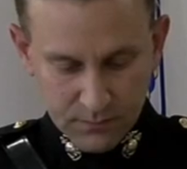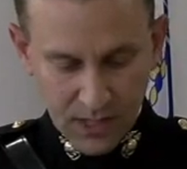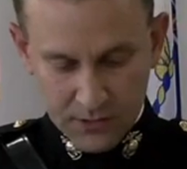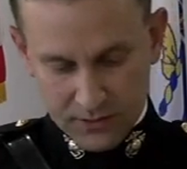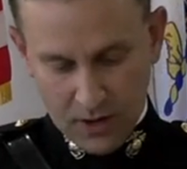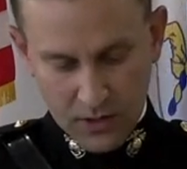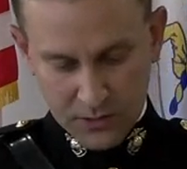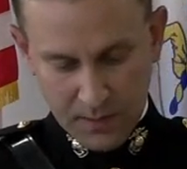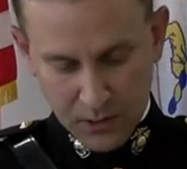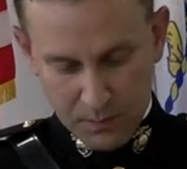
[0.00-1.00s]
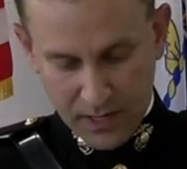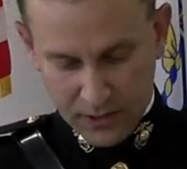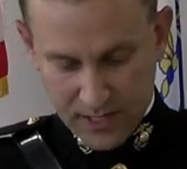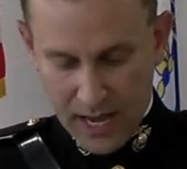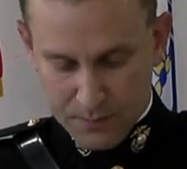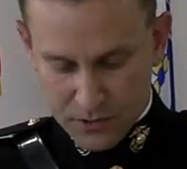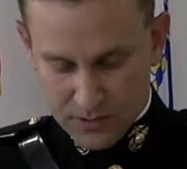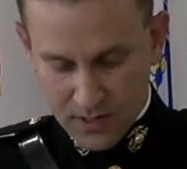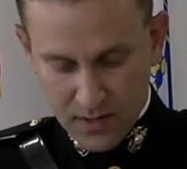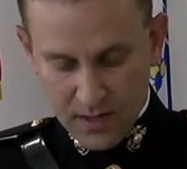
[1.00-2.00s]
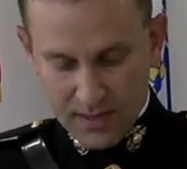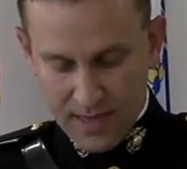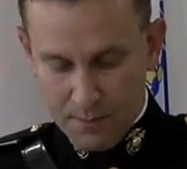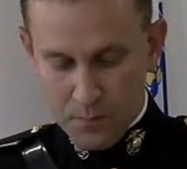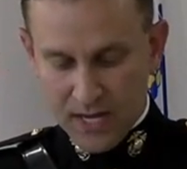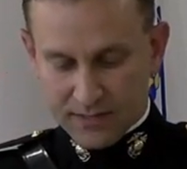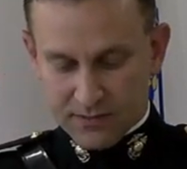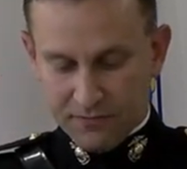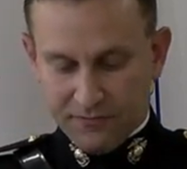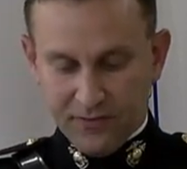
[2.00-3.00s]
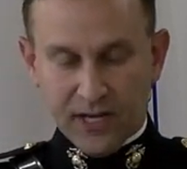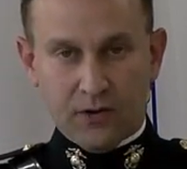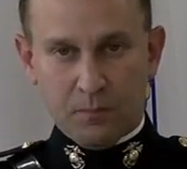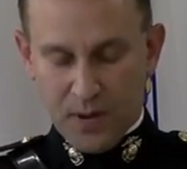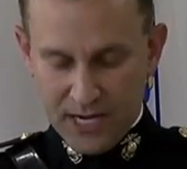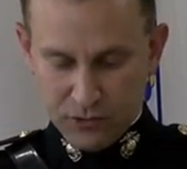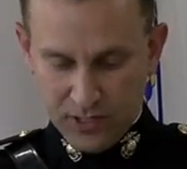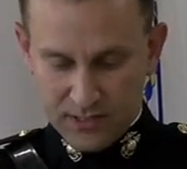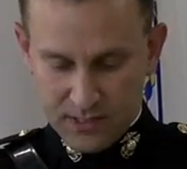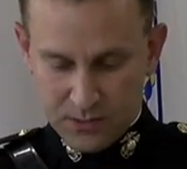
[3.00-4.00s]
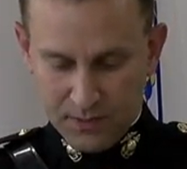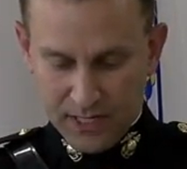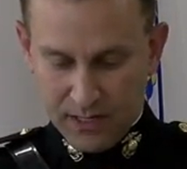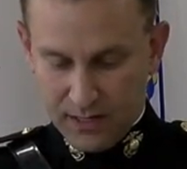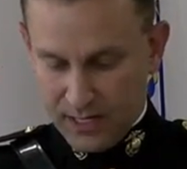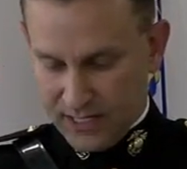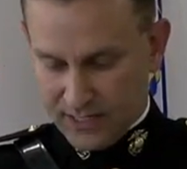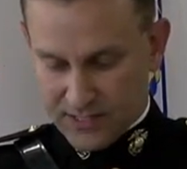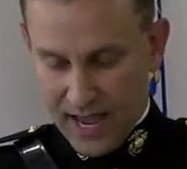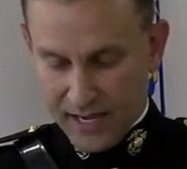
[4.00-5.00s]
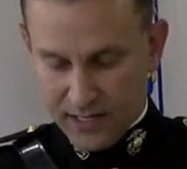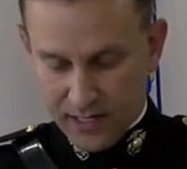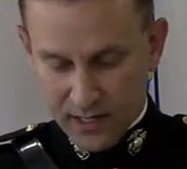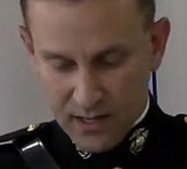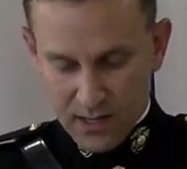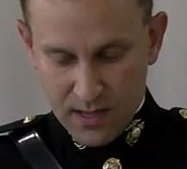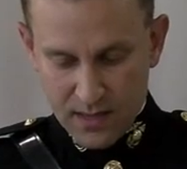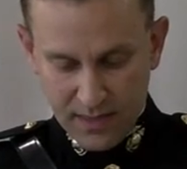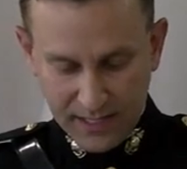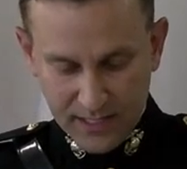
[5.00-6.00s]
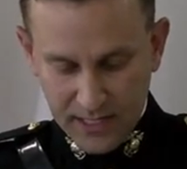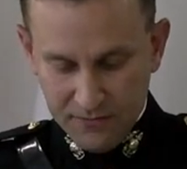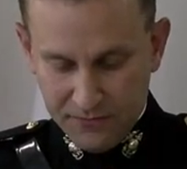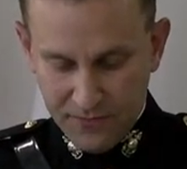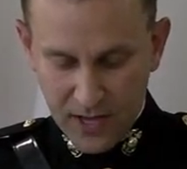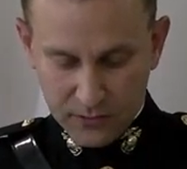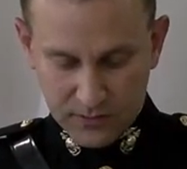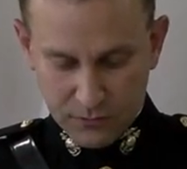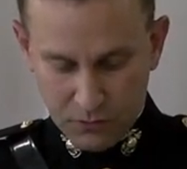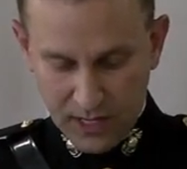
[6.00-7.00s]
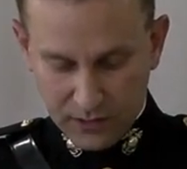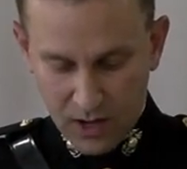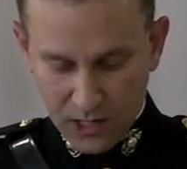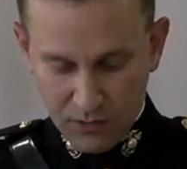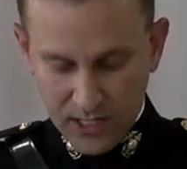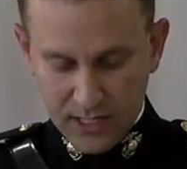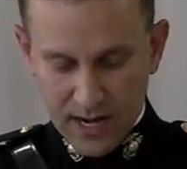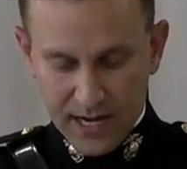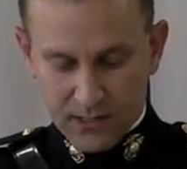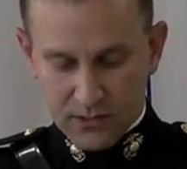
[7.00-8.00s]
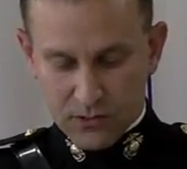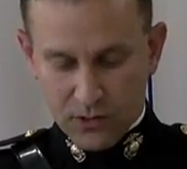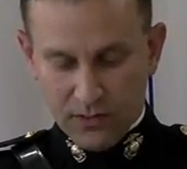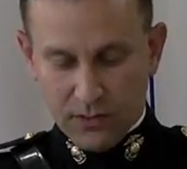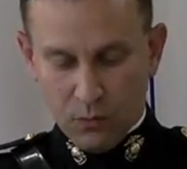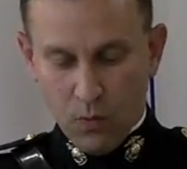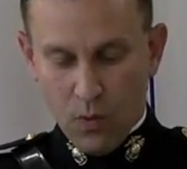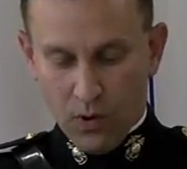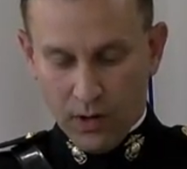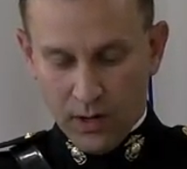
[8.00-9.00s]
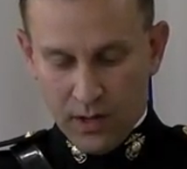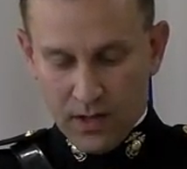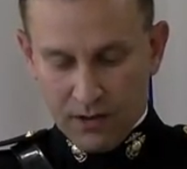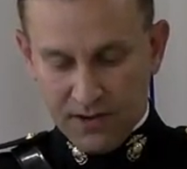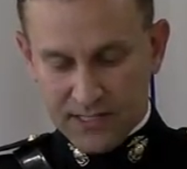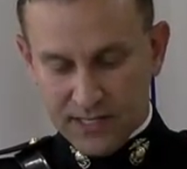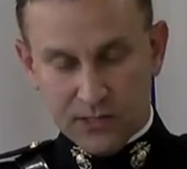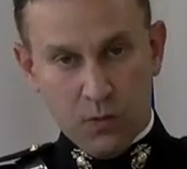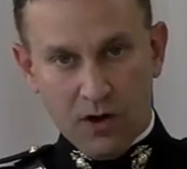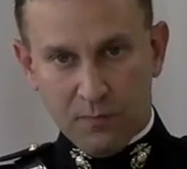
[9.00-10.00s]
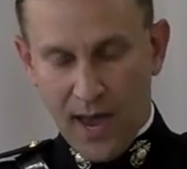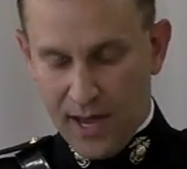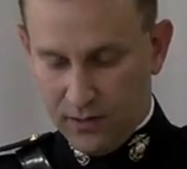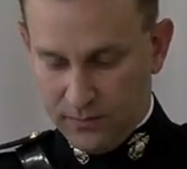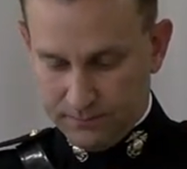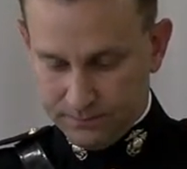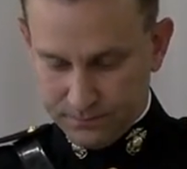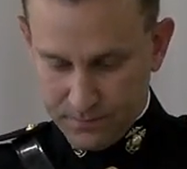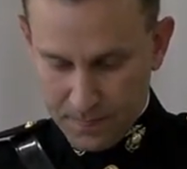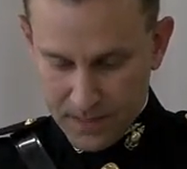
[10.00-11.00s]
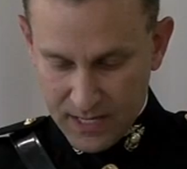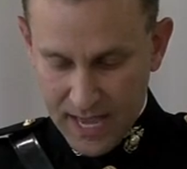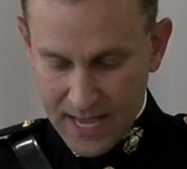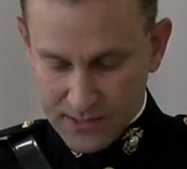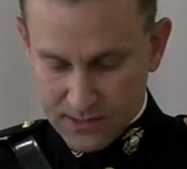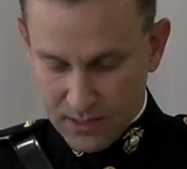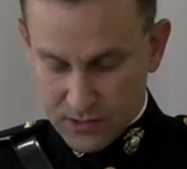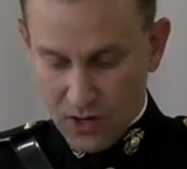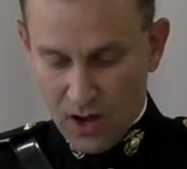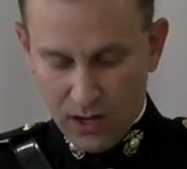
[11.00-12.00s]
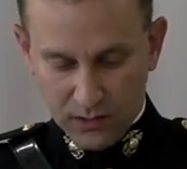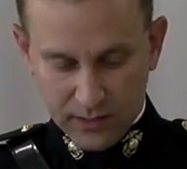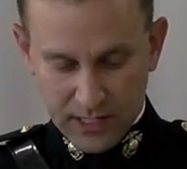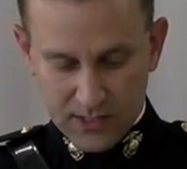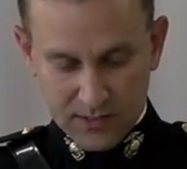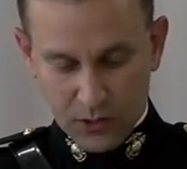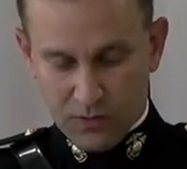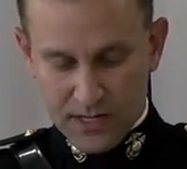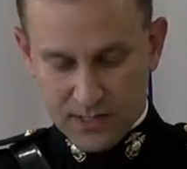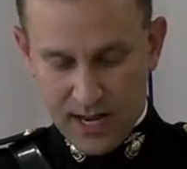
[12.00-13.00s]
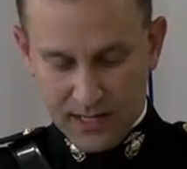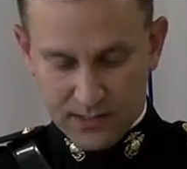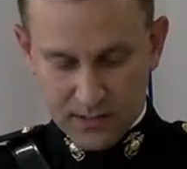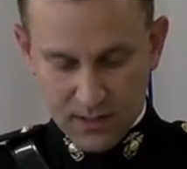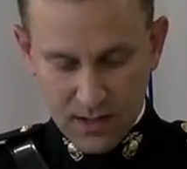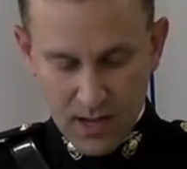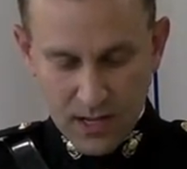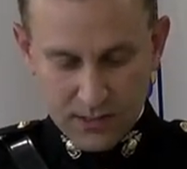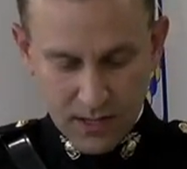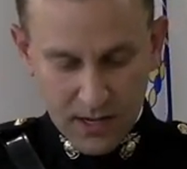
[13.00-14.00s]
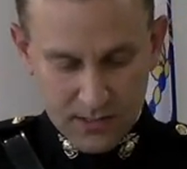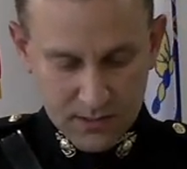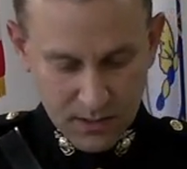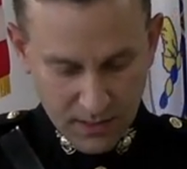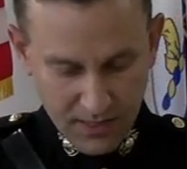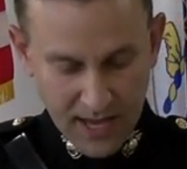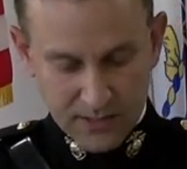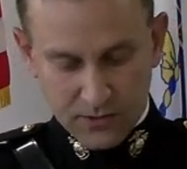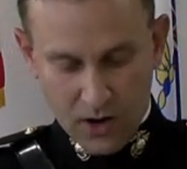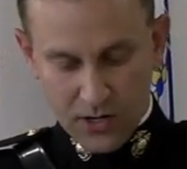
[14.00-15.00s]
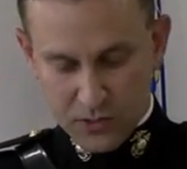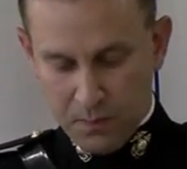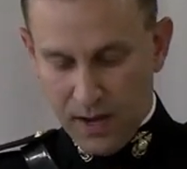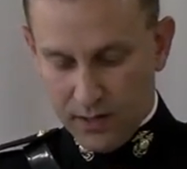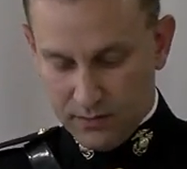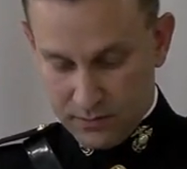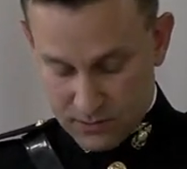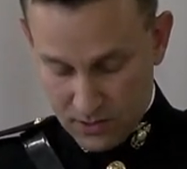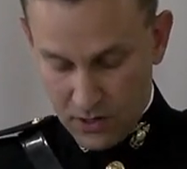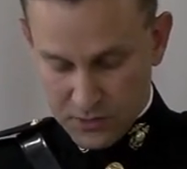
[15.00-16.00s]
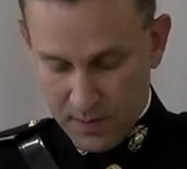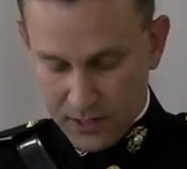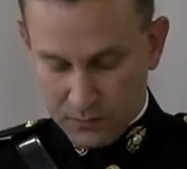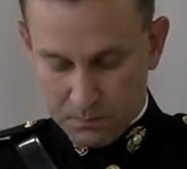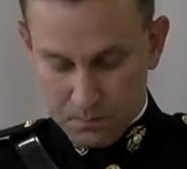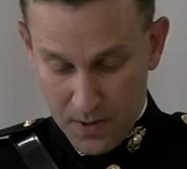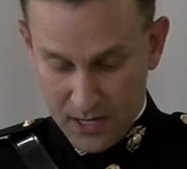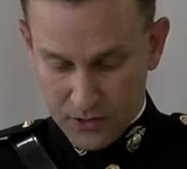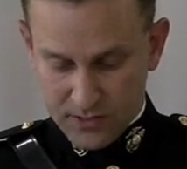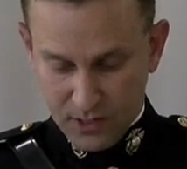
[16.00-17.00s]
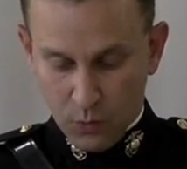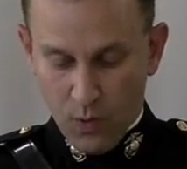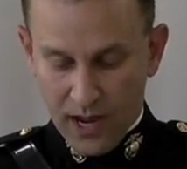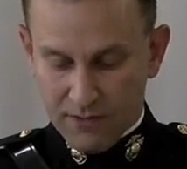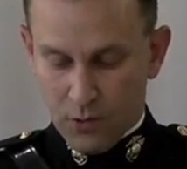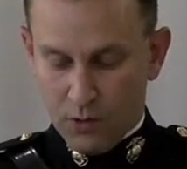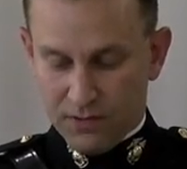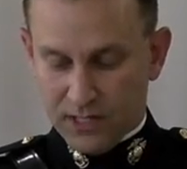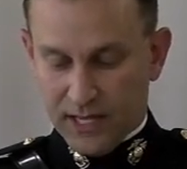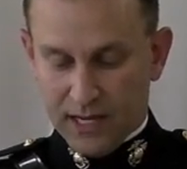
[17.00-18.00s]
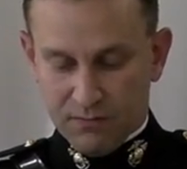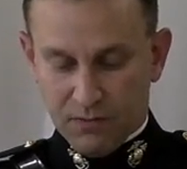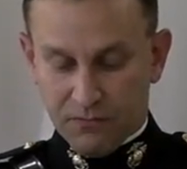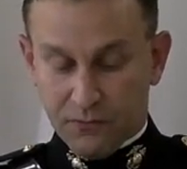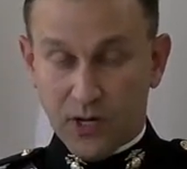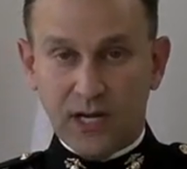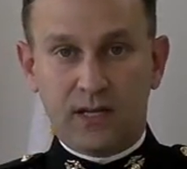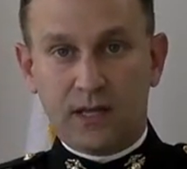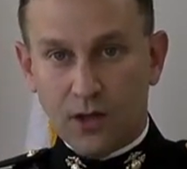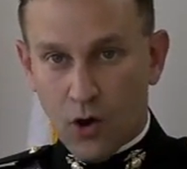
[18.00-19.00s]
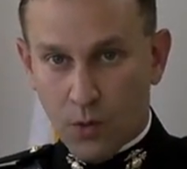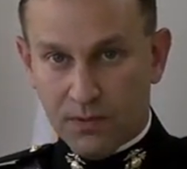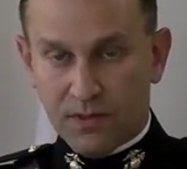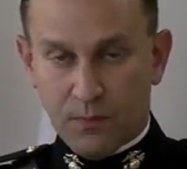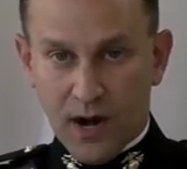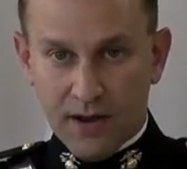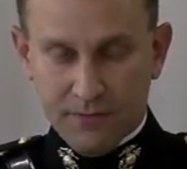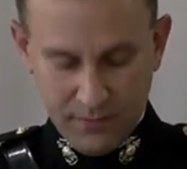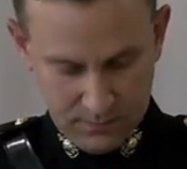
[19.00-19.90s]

The Star-Spangled Banner captures that mix of fear and patriotism and anxiety that Key felt through that long rainy night during the War of 1812 battle. He asks us all, and it still resonates, does that Star-Spangled Banner still wave over the land of the free and the home of the brave?